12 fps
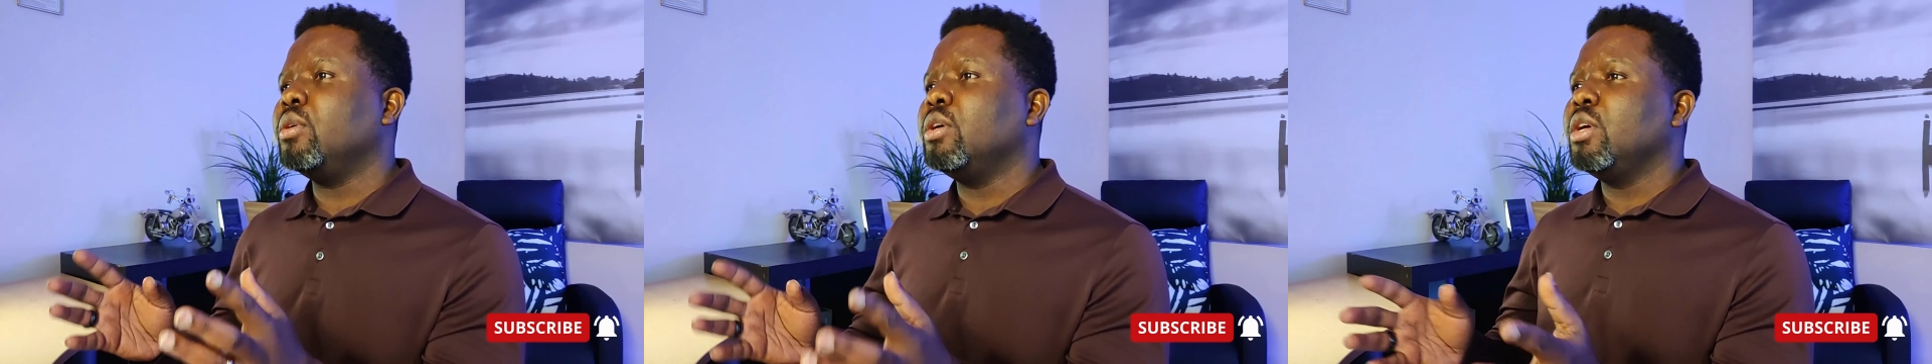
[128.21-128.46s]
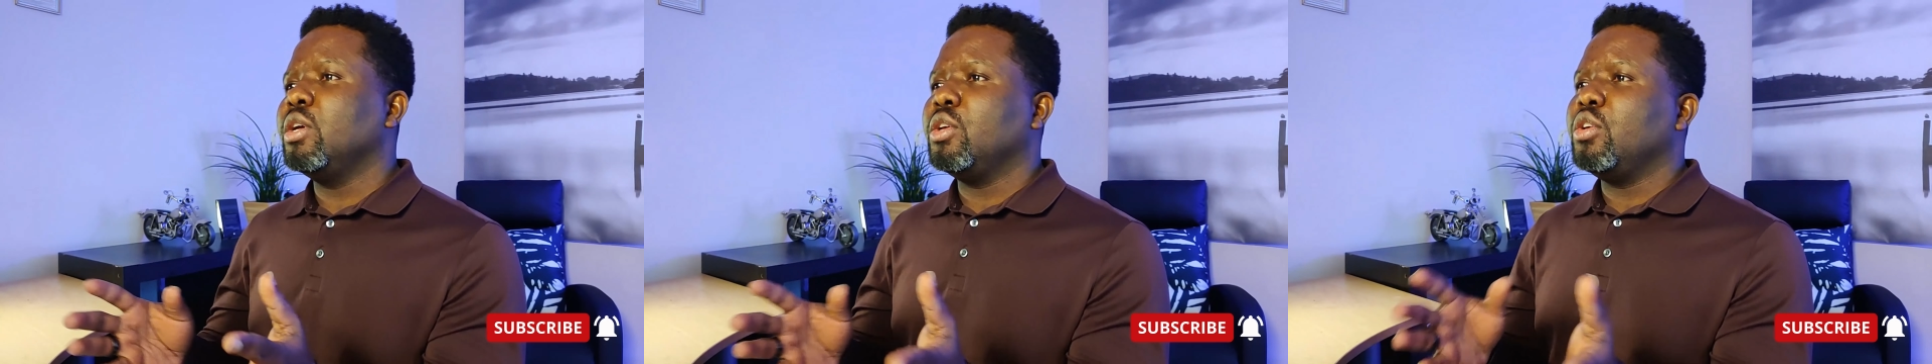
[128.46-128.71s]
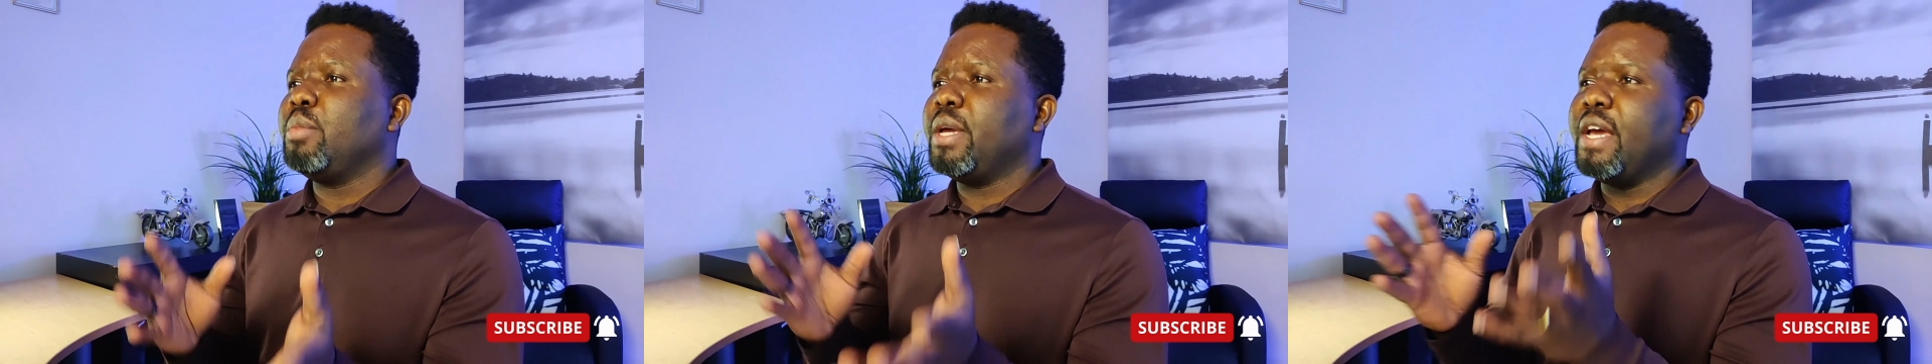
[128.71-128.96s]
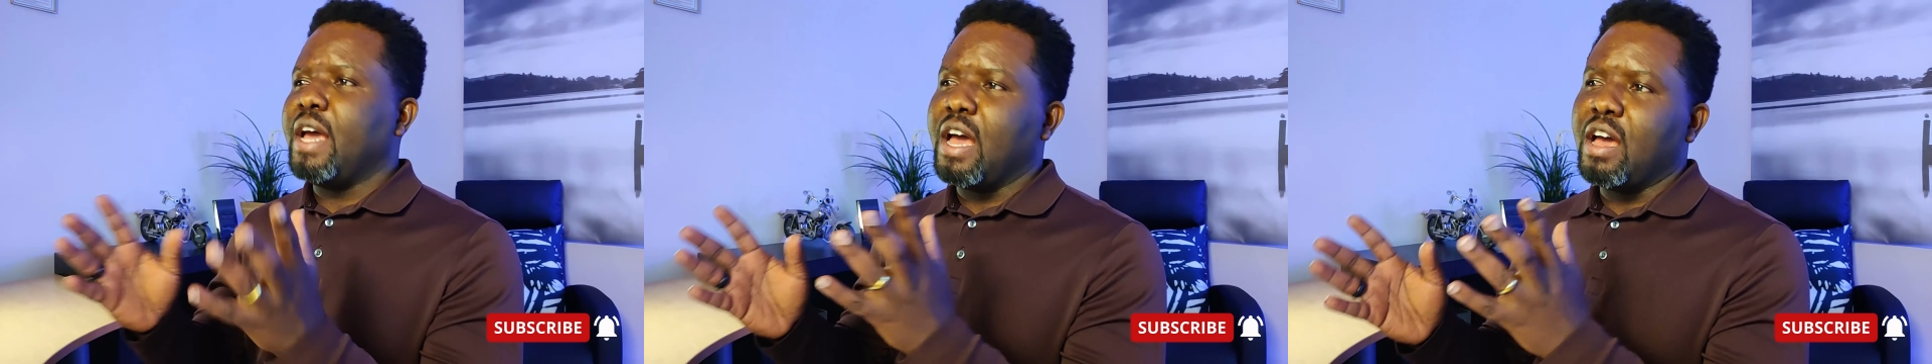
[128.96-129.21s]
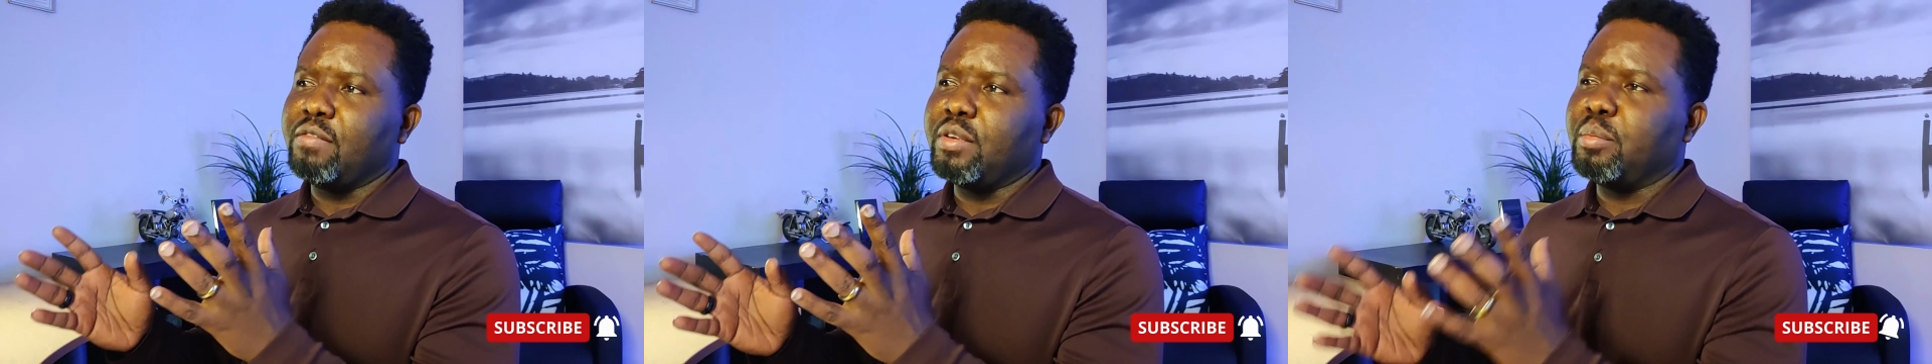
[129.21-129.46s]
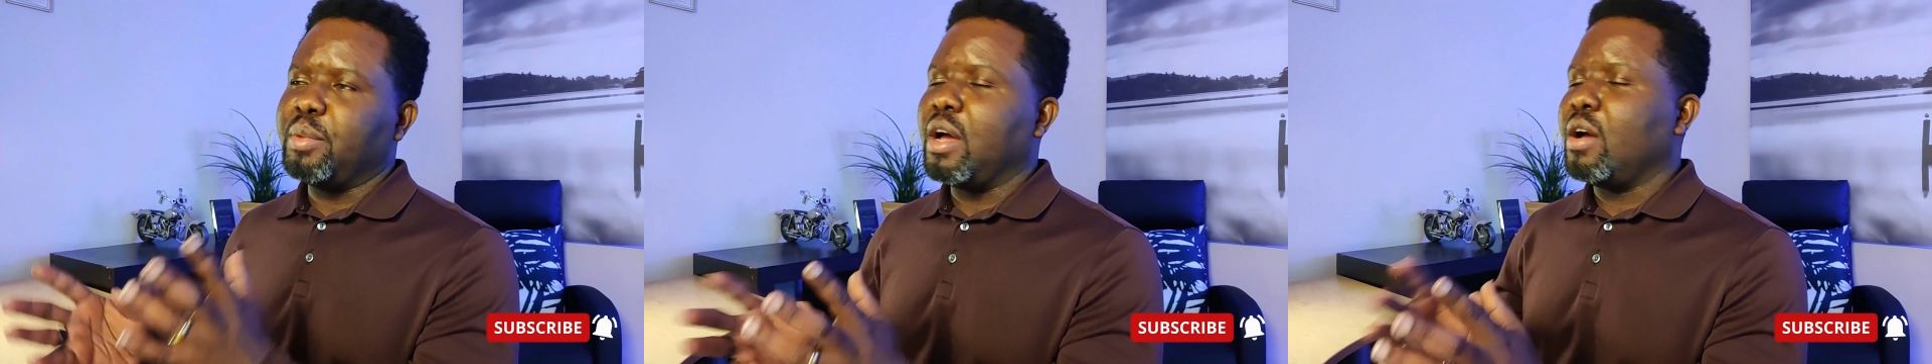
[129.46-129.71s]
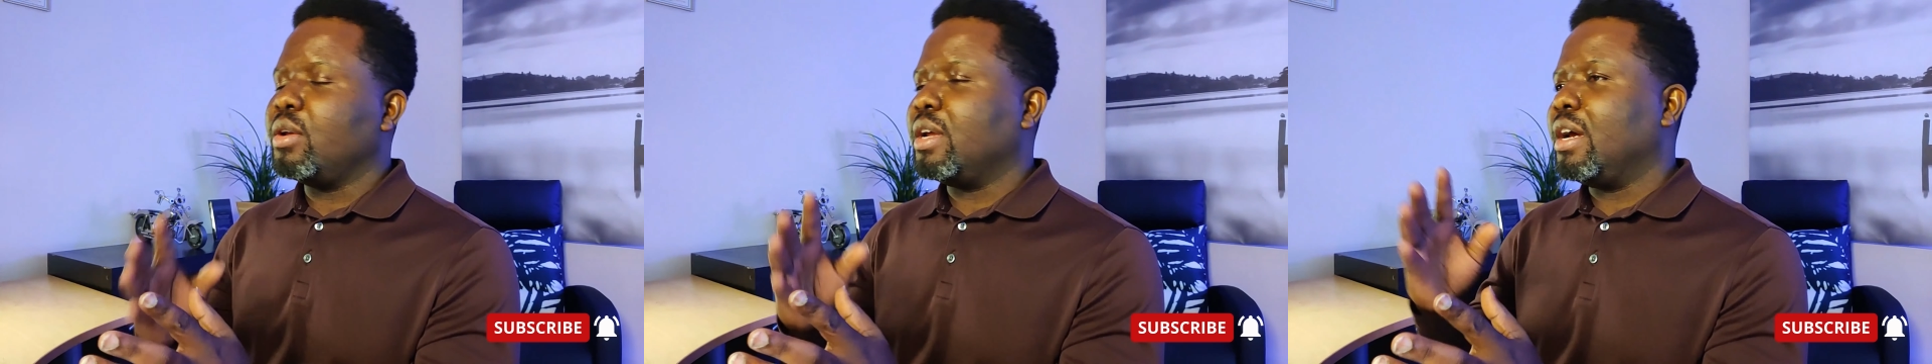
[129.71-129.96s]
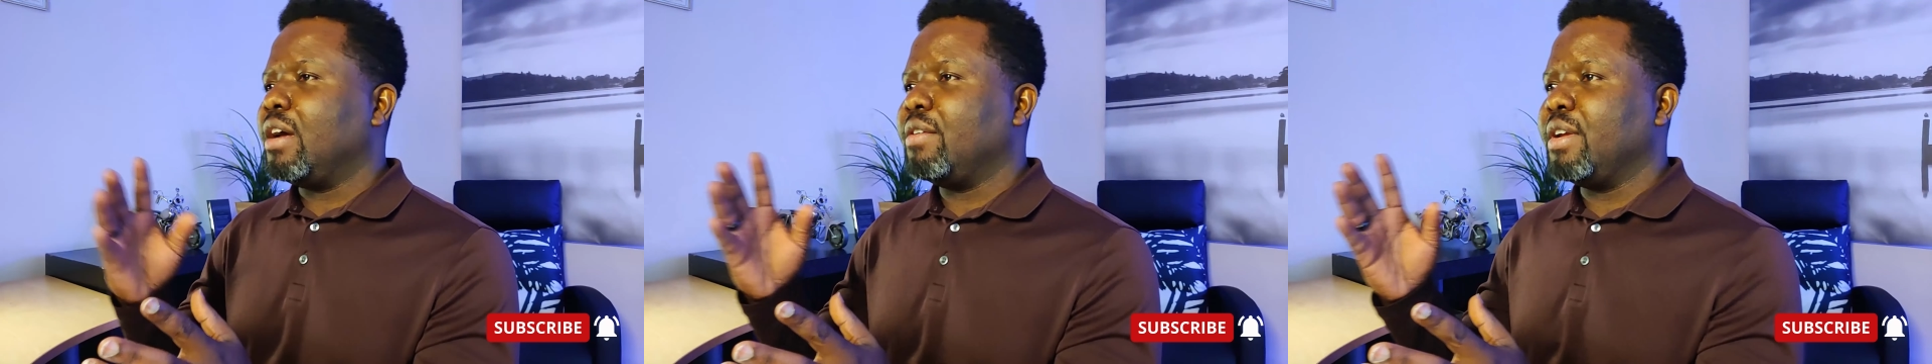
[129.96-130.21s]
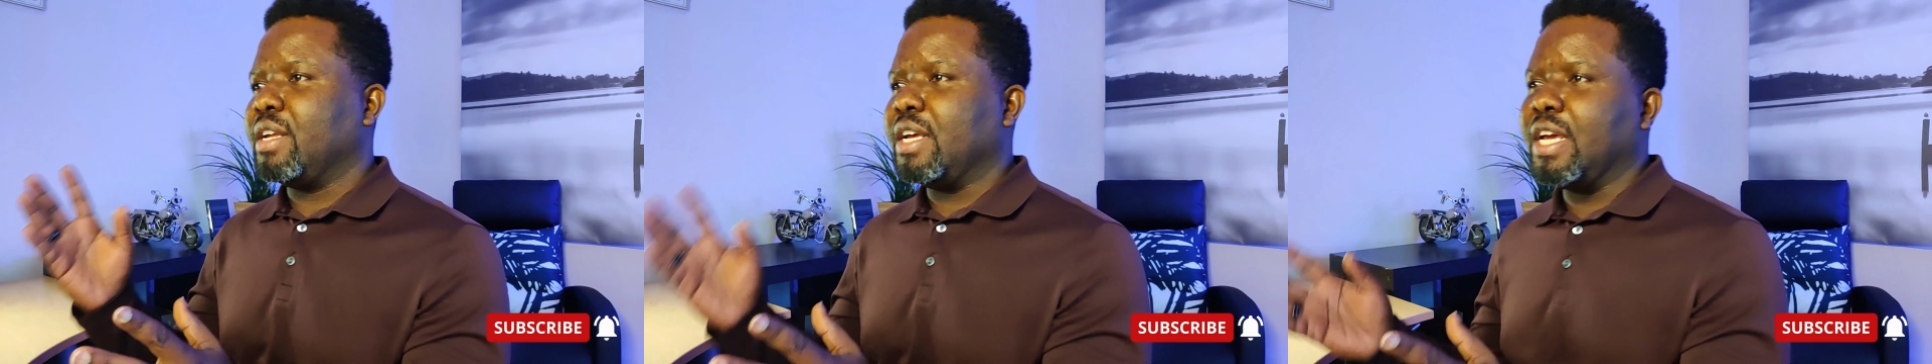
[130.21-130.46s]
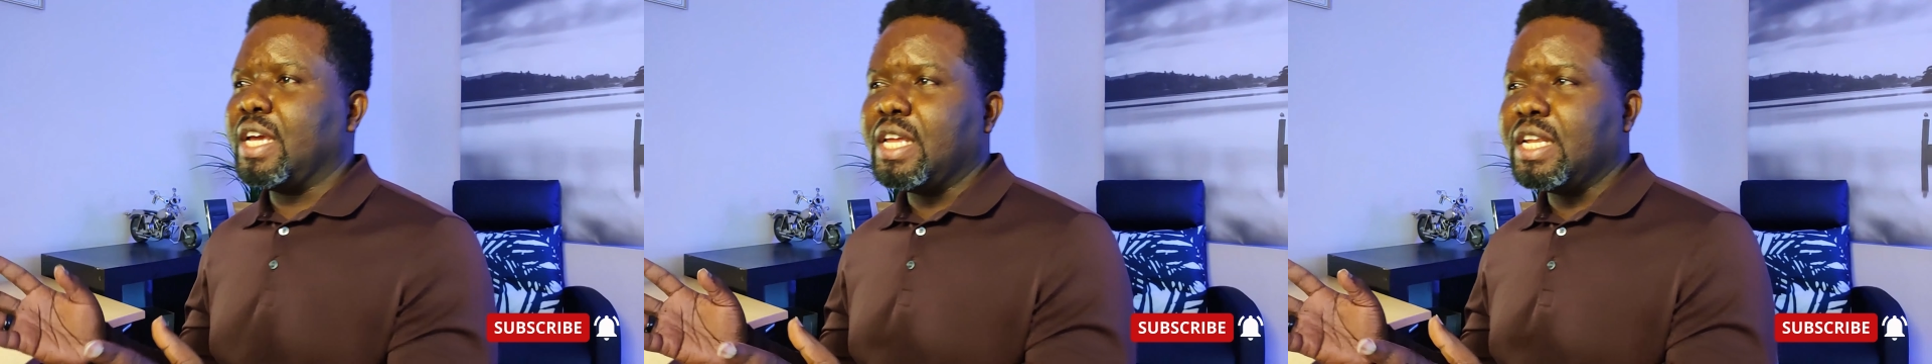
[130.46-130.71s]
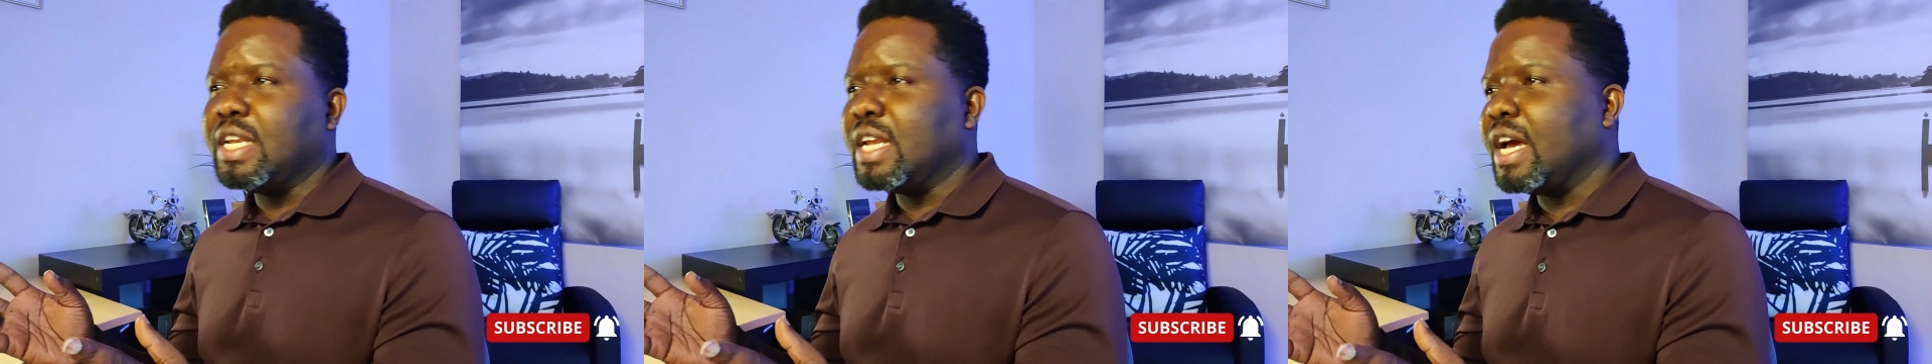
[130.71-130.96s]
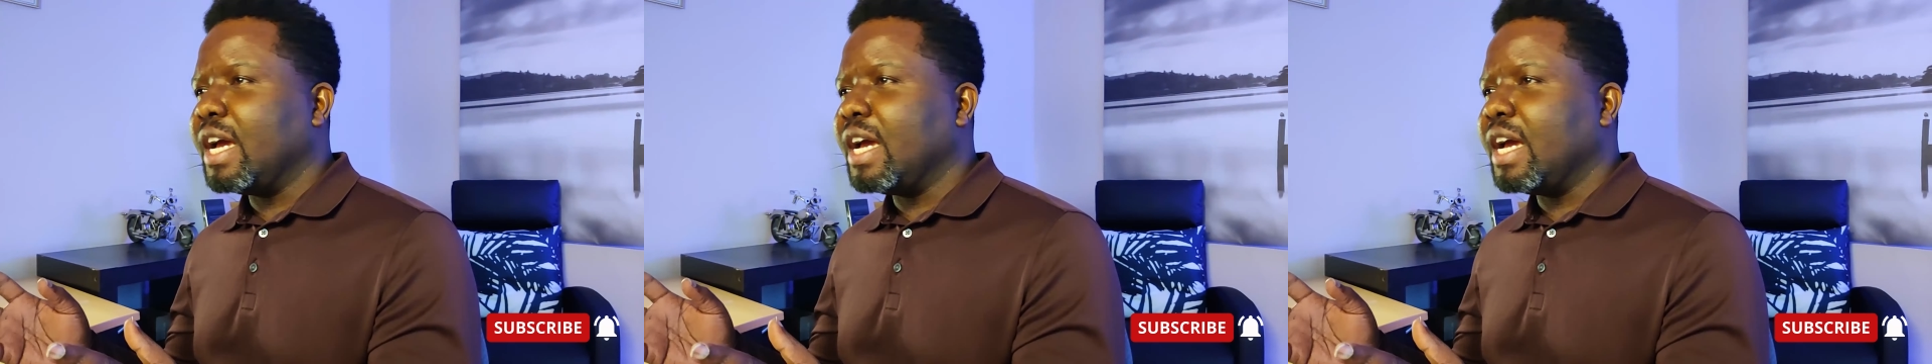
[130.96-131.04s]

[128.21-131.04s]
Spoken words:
you may have about 189